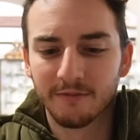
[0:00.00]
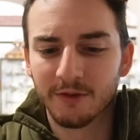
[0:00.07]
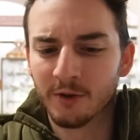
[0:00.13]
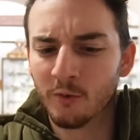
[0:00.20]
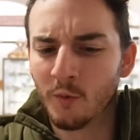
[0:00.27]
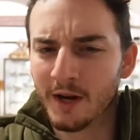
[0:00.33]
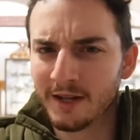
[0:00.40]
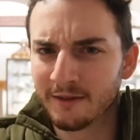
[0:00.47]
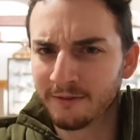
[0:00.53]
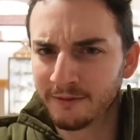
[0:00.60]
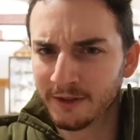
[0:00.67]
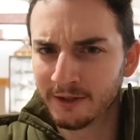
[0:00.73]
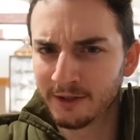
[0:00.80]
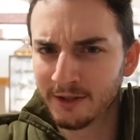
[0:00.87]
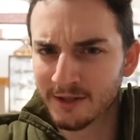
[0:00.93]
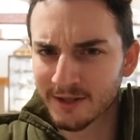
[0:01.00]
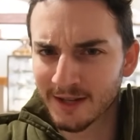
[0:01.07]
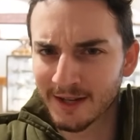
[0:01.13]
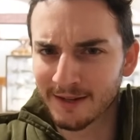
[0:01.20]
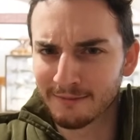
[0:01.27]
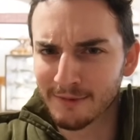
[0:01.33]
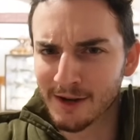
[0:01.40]
the white filling is,
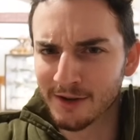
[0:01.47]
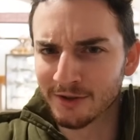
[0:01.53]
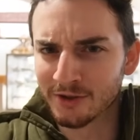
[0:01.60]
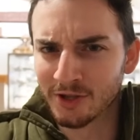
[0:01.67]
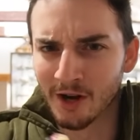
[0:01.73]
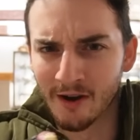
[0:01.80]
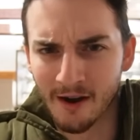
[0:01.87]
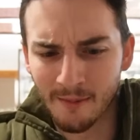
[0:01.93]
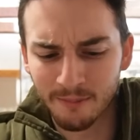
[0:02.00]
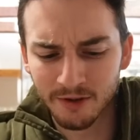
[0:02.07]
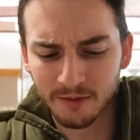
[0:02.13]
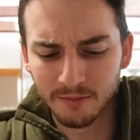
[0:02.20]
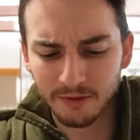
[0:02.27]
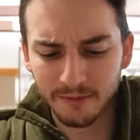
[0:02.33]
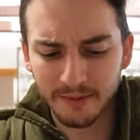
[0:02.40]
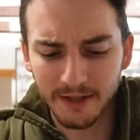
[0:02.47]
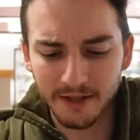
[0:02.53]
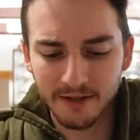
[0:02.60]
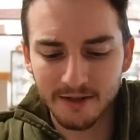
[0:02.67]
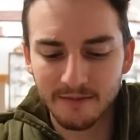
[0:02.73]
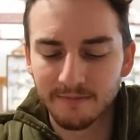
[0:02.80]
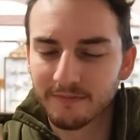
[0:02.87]
like, on top of the
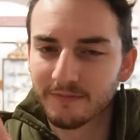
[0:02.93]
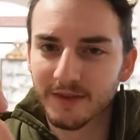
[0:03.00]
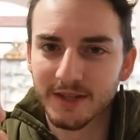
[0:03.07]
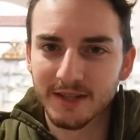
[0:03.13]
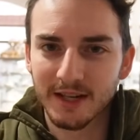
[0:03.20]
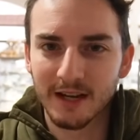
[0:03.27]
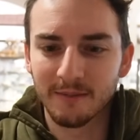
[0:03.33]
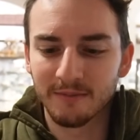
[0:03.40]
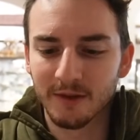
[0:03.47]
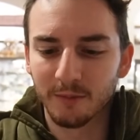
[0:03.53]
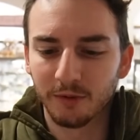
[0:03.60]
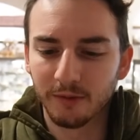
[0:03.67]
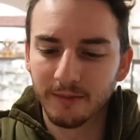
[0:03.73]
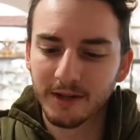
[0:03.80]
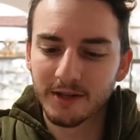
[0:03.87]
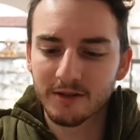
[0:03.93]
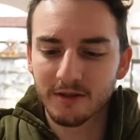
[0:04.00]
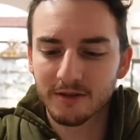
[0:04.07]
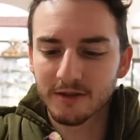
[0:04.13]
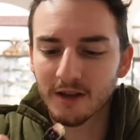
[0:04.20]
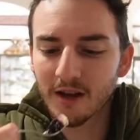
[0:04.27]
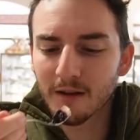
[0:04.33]
blueberries. This time, the blueberries
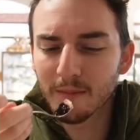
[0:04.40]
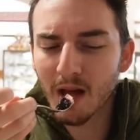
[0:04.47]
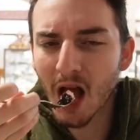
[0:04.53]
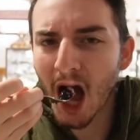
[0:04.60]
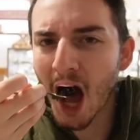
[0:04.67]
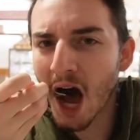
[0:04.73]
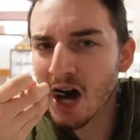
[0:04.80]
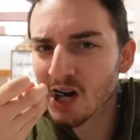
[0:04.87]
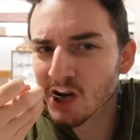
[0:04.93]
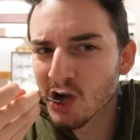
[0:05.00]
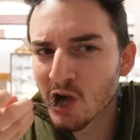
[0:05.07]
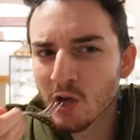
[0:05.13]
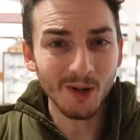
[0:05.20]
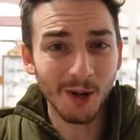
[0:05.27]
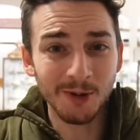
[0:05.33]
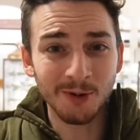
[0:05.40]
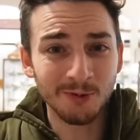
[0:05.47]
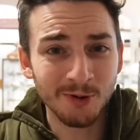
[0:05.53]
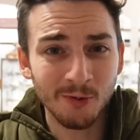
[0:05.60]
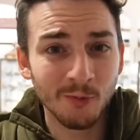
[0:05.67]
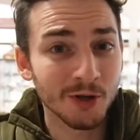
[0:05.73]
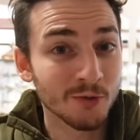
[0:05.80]
on top. I don't
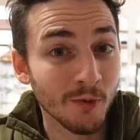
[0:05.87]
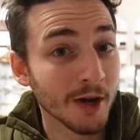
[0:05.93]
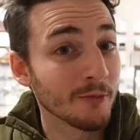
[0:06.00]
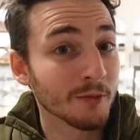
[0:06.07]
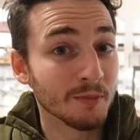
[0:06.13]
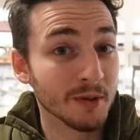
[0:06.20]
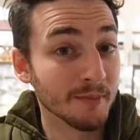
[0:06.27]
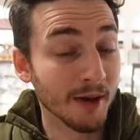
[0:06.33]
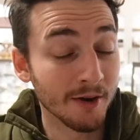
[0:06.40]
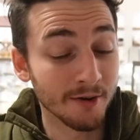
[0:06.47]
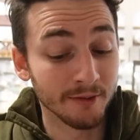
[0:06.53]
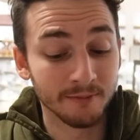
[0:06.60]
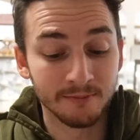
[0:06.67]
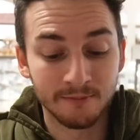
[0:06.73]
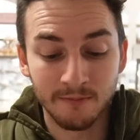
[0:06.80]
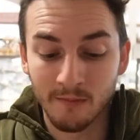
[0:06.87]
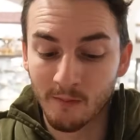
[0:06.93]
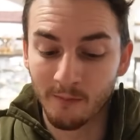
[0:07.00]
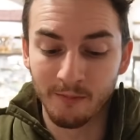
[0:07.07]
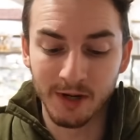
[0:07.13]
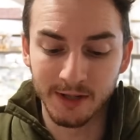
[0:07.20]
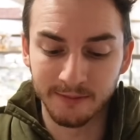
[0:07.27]
know which way would be better,
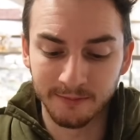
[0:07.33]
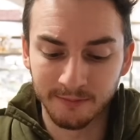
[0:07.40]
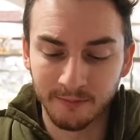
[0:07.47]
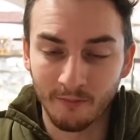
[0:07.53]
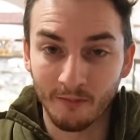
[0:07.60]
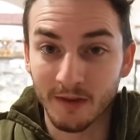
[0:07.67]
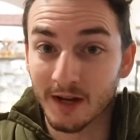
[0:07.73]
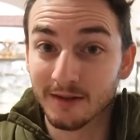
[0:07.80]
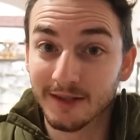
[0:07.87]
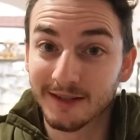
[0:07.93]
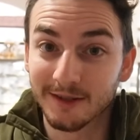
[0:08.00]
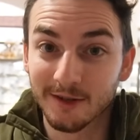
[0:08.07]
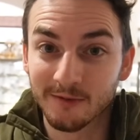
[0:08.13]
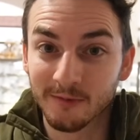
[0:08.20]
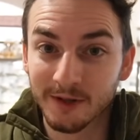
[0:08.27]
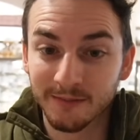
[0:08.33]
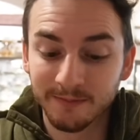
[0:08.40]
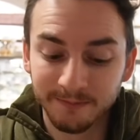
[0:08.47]
but I like this one.